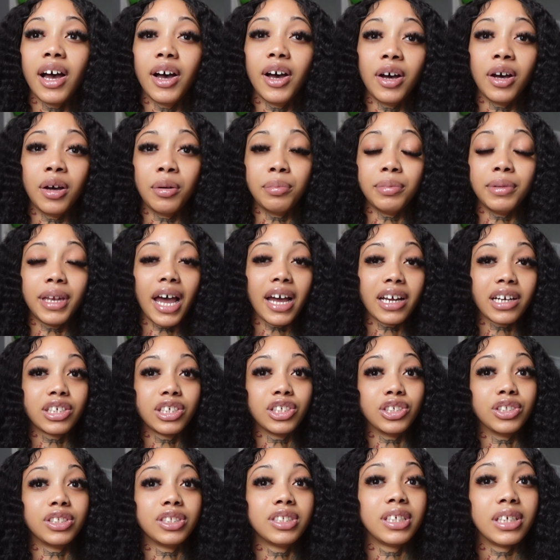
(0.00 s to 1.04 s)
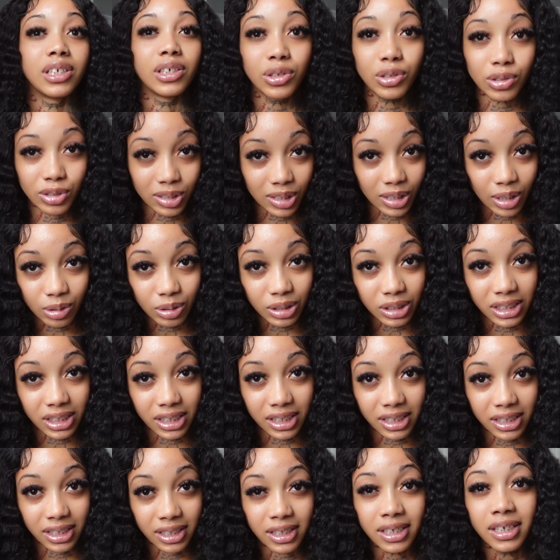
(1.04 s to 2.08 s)
um, Doctor Till's
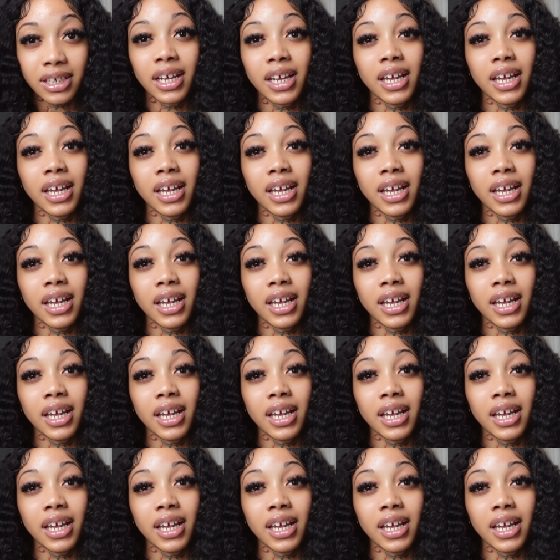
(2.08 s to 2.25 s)
lotion,